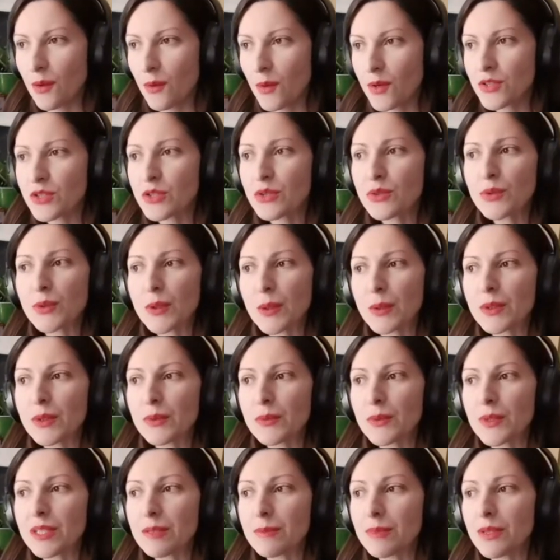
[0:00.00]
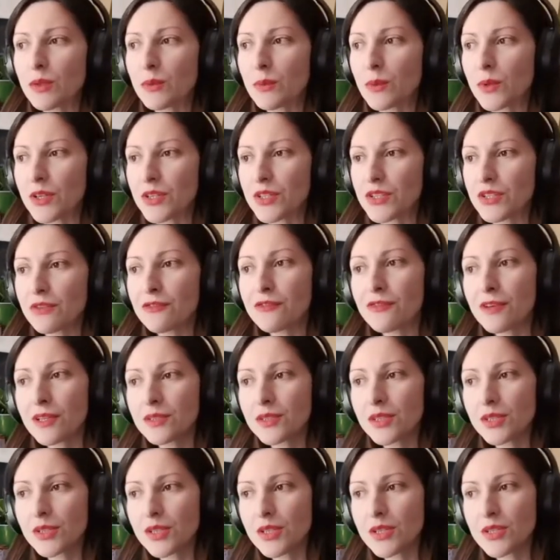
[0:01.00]
I want to grow the windmillwort to
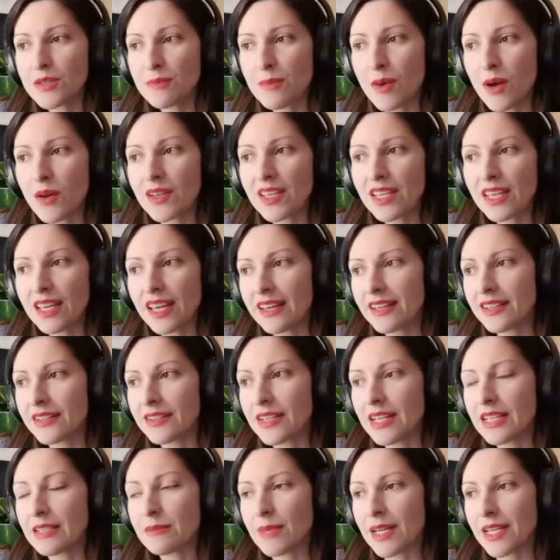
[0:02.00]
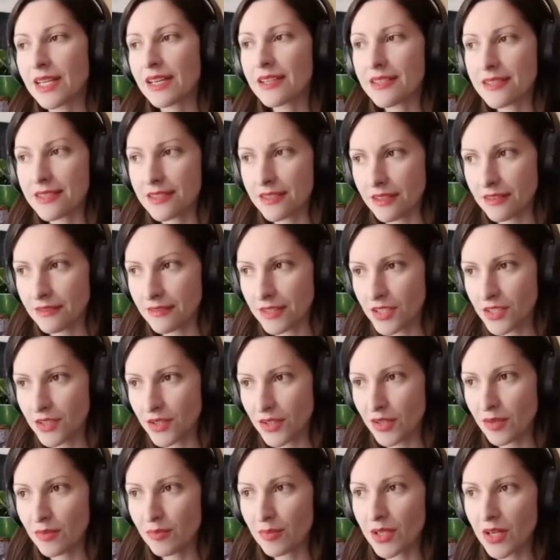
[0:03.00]
filter the smoggy air in my
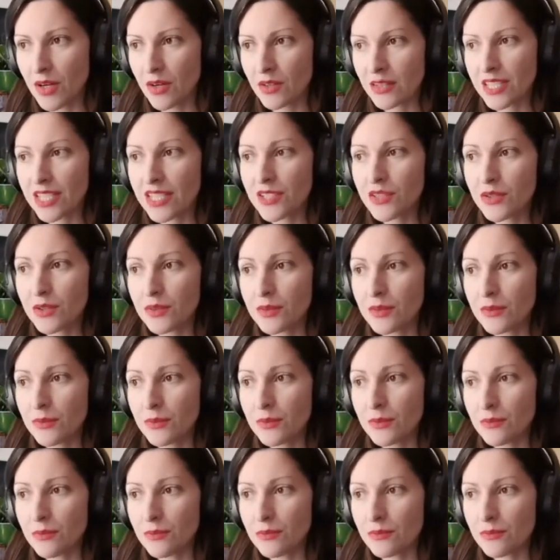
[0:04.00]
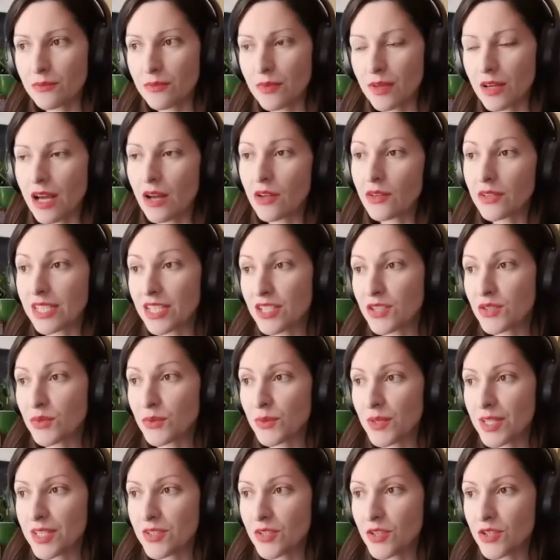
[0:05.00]
conservatory, but I'll need
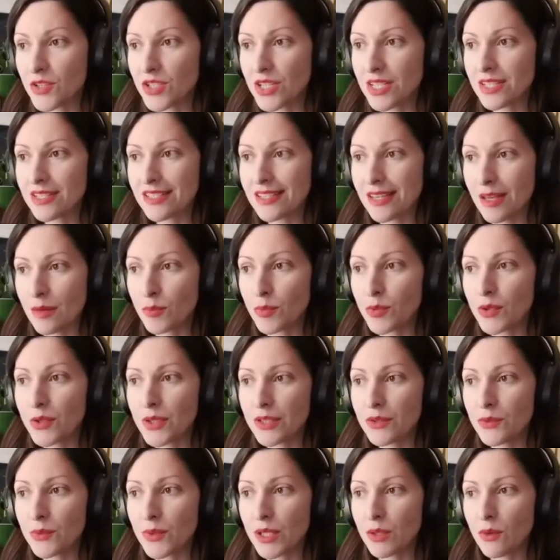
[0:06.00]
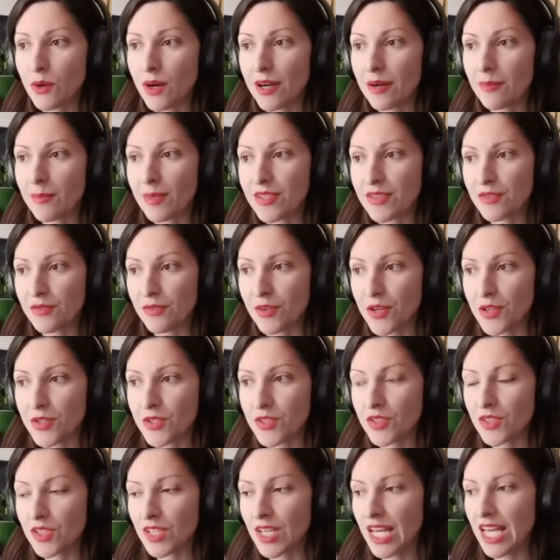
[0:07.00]
to research its temperate requirements
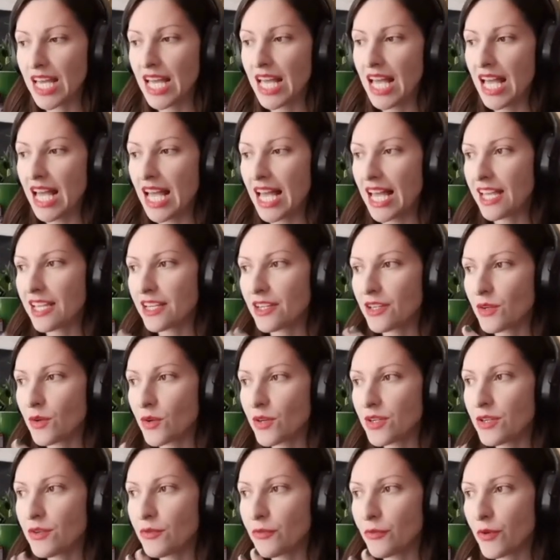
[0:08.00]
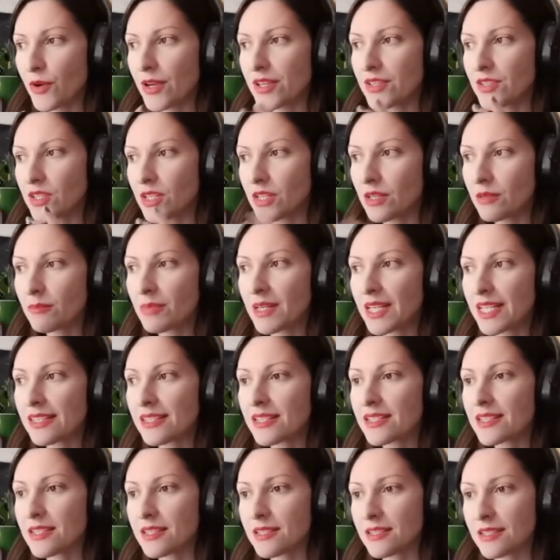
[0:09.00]
first. And in order for us to
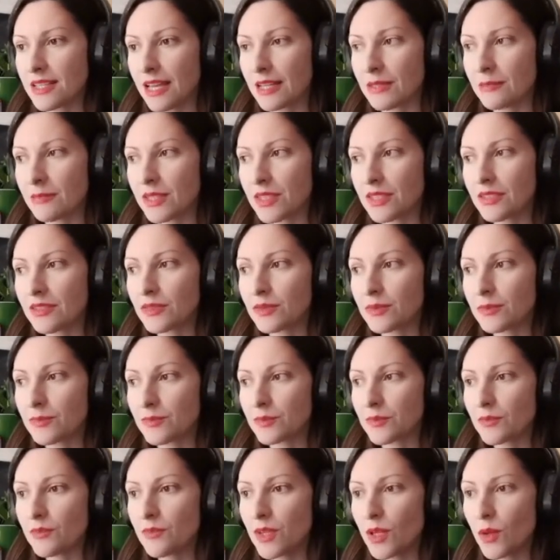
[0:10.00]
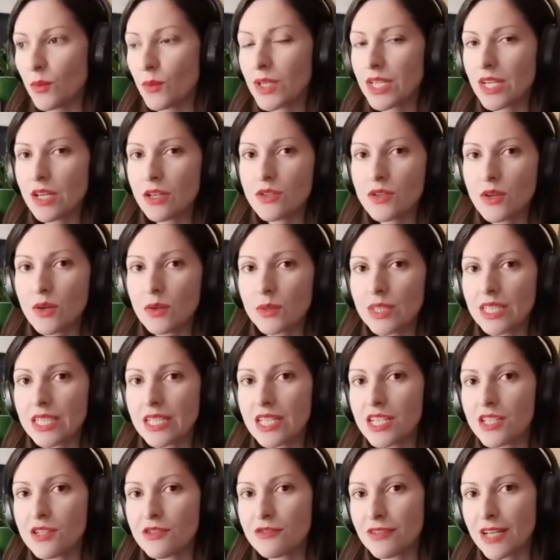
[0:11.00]
complete this assignment, we not
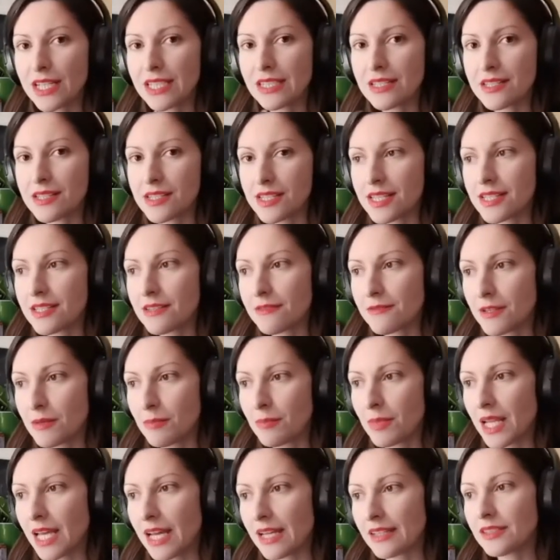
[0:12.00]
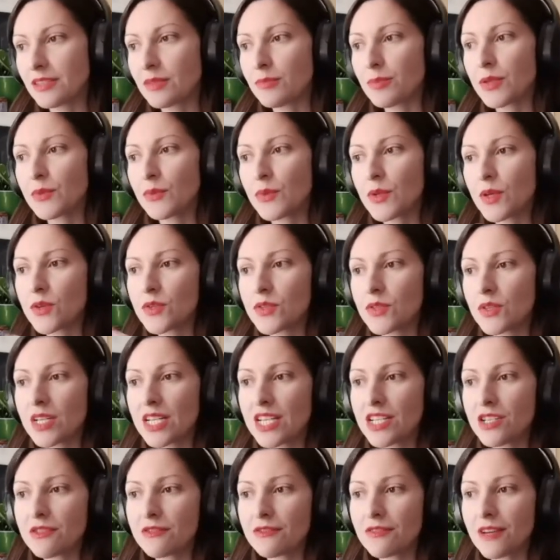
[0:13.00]
only need to find the seeds of the plant, but we also
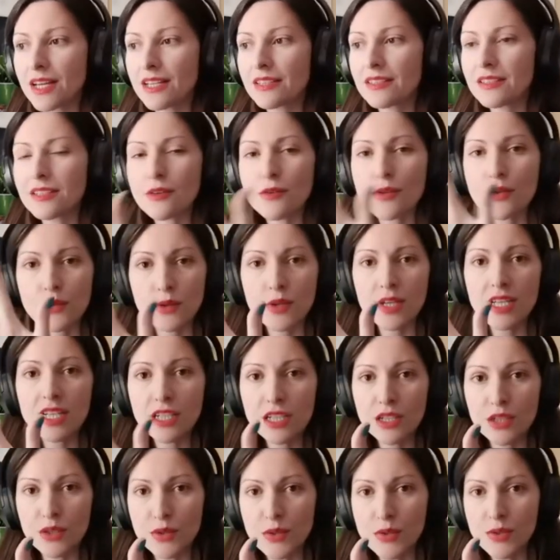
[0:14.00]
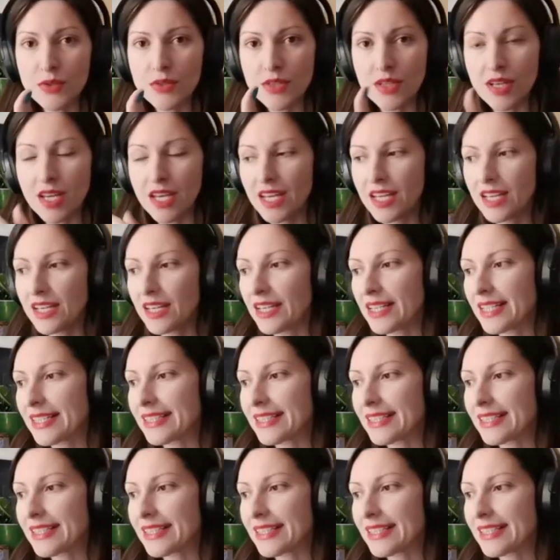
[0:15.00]
need to find the 3 clues